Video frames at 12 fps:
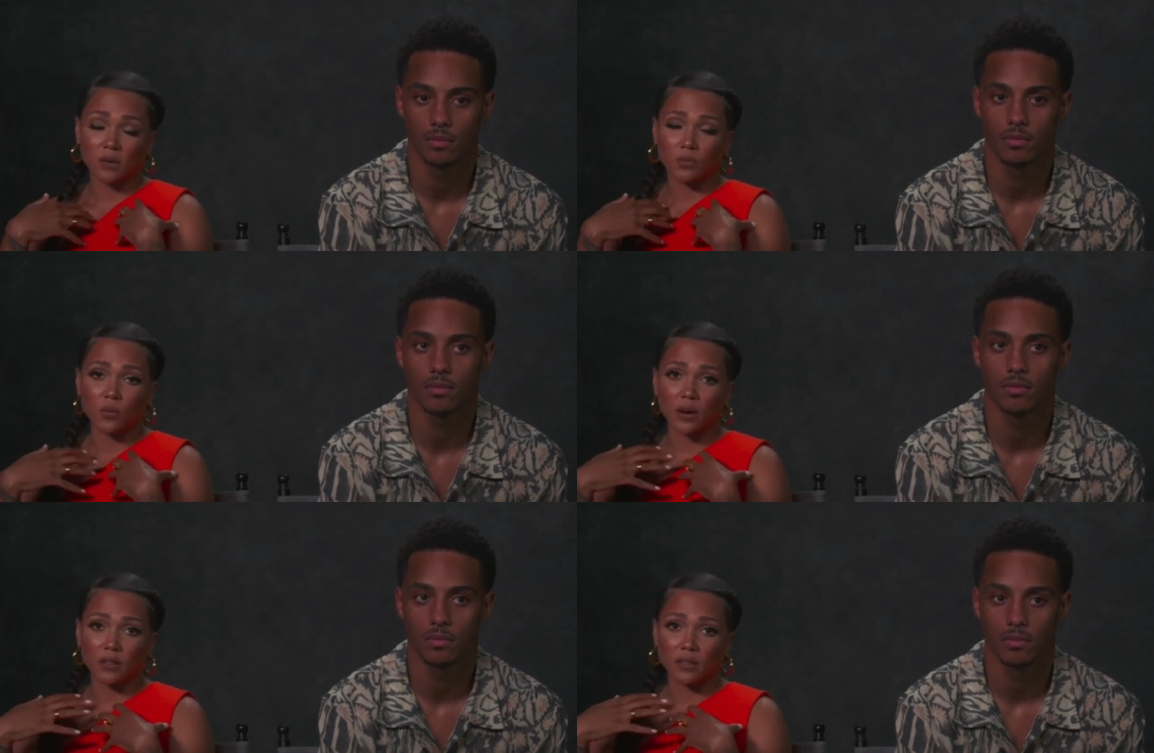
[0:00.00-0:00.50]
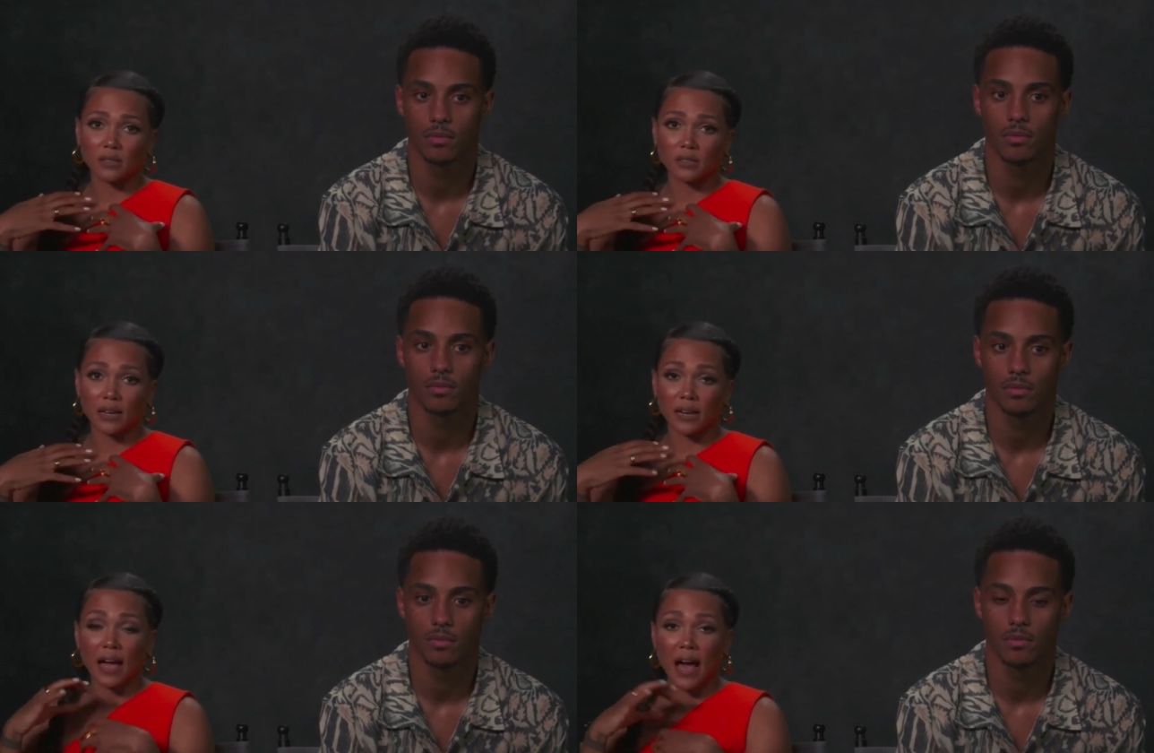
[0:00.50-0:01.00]
Speaker 1: wear this
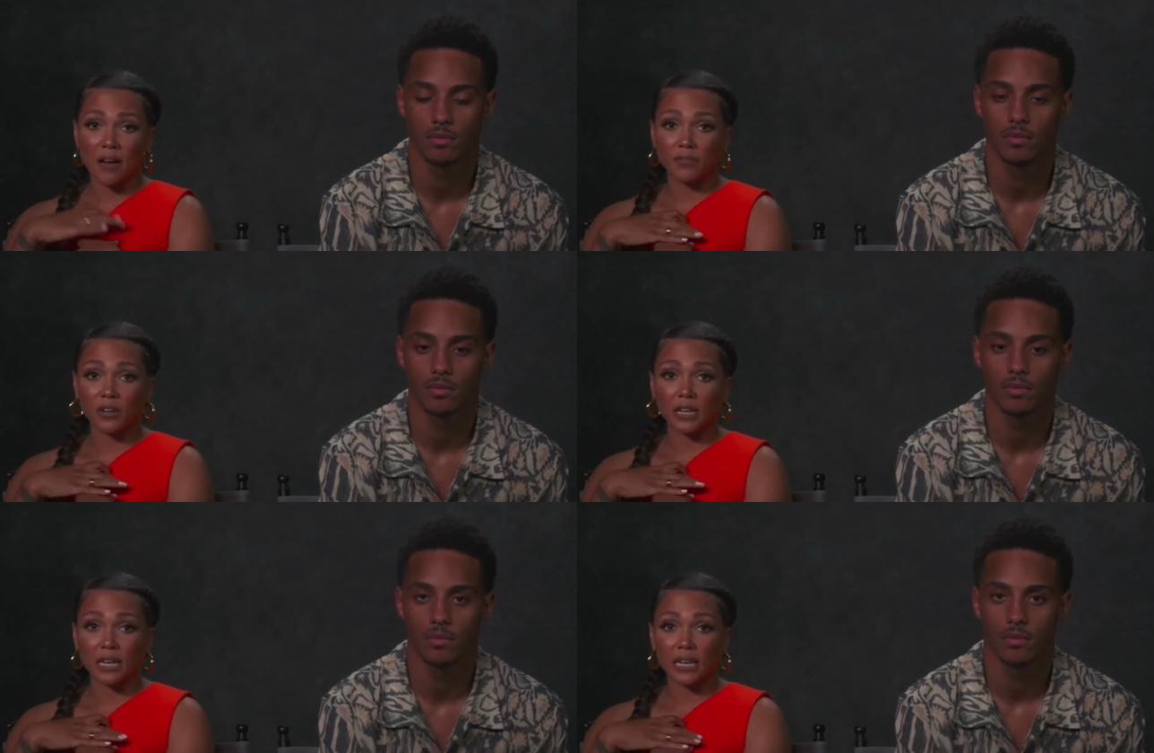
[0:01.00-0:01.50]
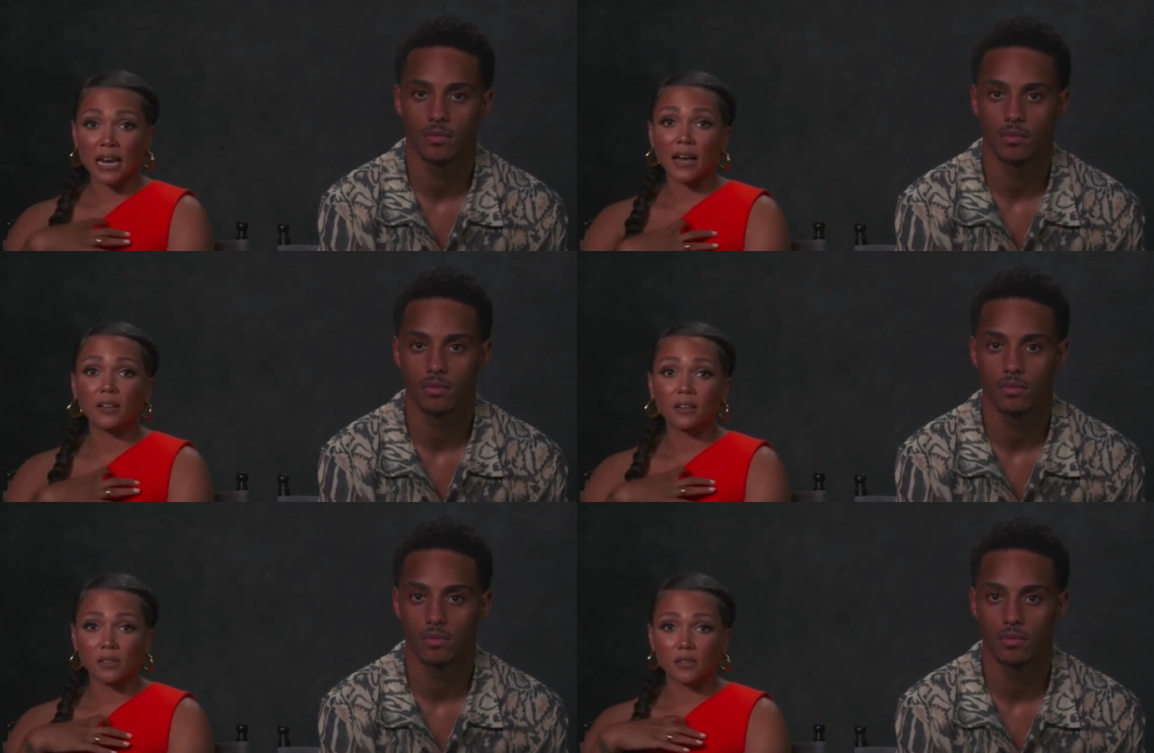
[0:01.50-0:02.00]
like African necklace.